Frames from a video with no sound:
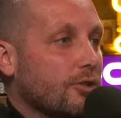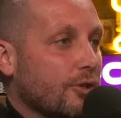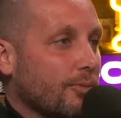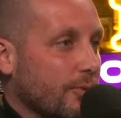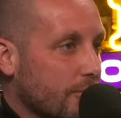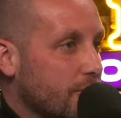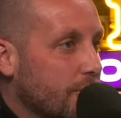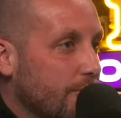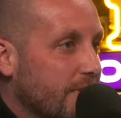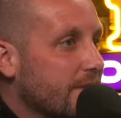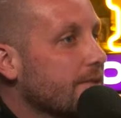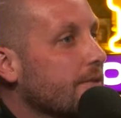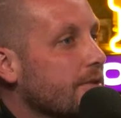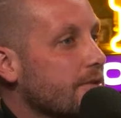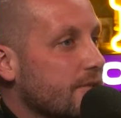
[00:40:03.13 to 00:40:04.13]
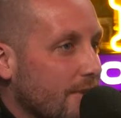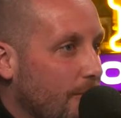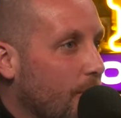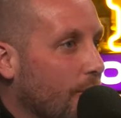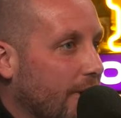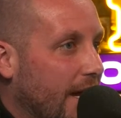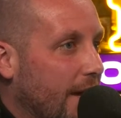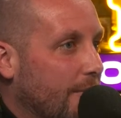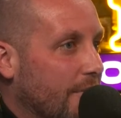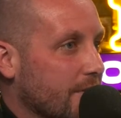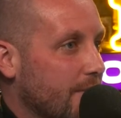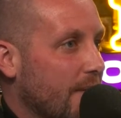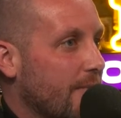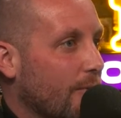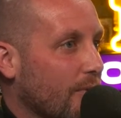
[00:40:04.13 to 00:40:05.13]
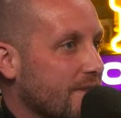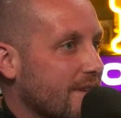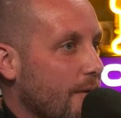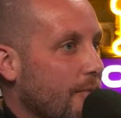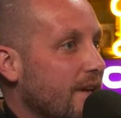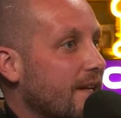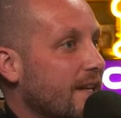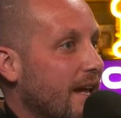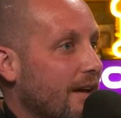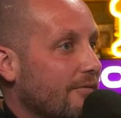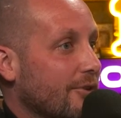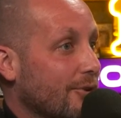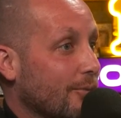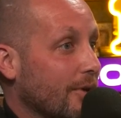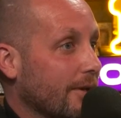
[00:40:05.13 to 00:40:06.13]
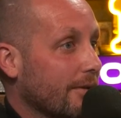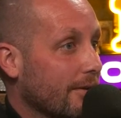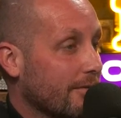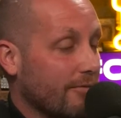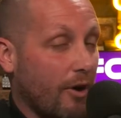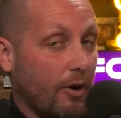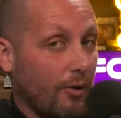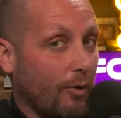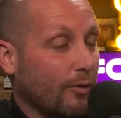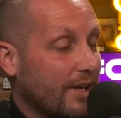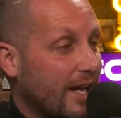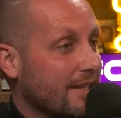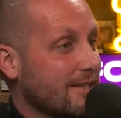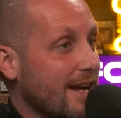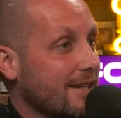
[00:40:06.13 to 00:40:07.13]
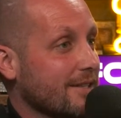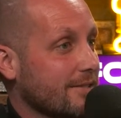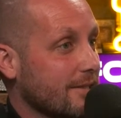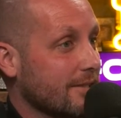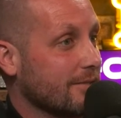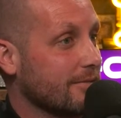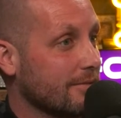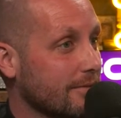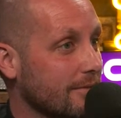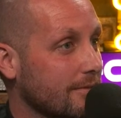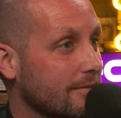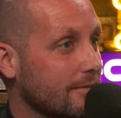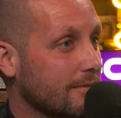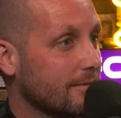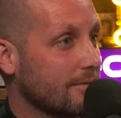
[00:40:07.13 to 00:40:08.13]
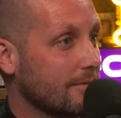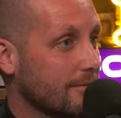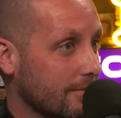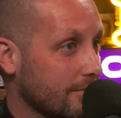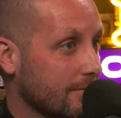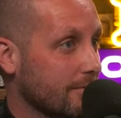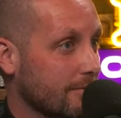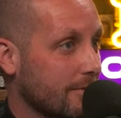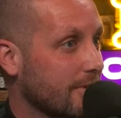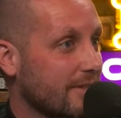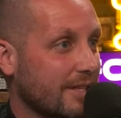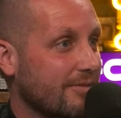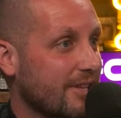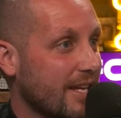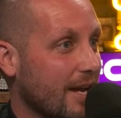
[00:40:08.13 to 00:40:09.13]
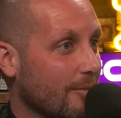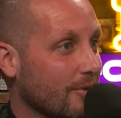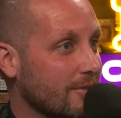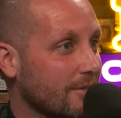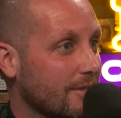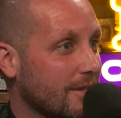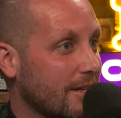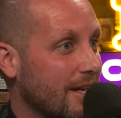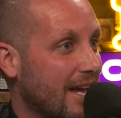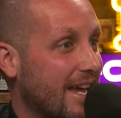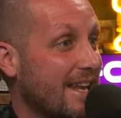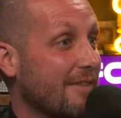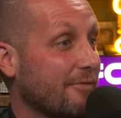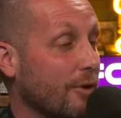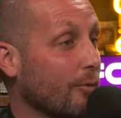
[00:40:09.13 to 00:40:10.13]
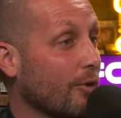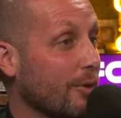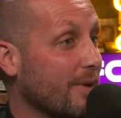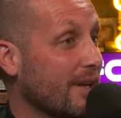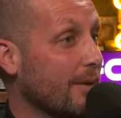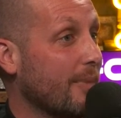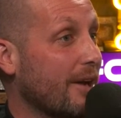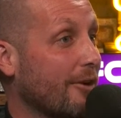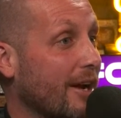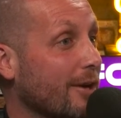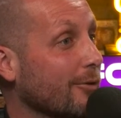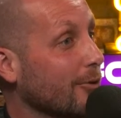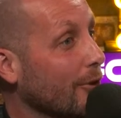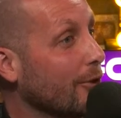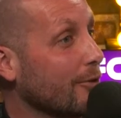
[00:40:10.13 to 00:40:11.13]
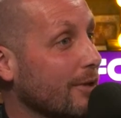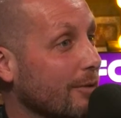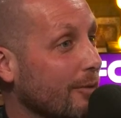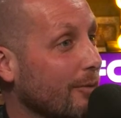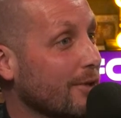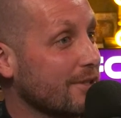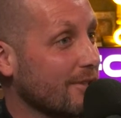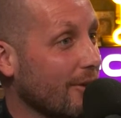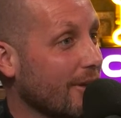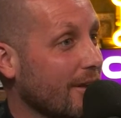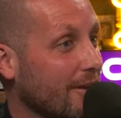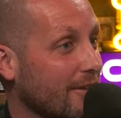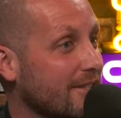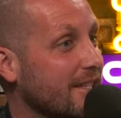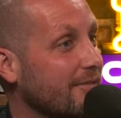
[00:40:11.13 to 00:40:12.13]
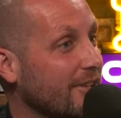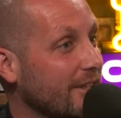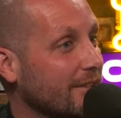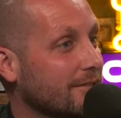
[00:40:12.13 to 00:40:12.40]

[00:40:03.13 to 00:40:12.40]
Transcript: term there should be some more cameras, maybe ones that we can't view, but VAR only has access to the TV cameras. And if there would have been a better angle, don't you think we would have saw that on the TV?